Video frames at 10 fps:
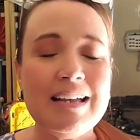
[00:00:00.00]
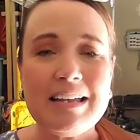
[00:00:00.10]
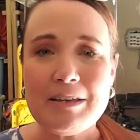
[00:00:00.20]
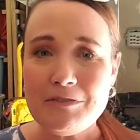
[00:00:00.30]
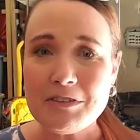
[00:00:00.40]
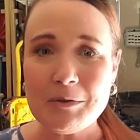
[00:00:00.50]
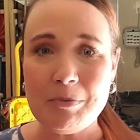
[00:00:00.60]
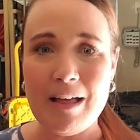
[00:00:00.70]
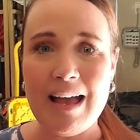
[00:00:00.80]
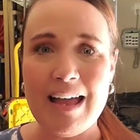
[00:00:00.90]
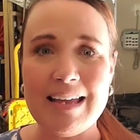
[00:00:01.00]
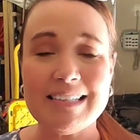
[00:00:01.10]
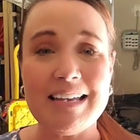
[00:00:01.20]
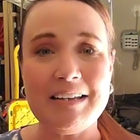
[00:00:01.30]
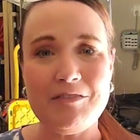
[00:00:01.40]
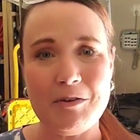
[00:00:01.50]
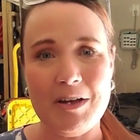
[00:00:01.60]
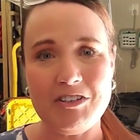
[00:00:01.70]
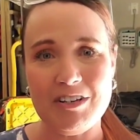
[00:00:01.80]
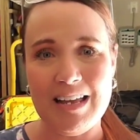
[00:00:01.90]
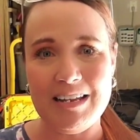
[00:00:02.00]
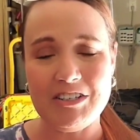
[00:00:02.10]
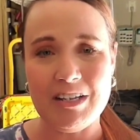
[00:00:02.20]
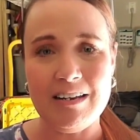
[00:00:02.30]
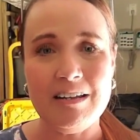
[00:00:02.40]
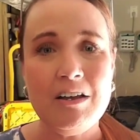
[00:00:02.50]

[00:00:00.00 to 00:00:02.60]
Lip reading: give you supplies and give you education.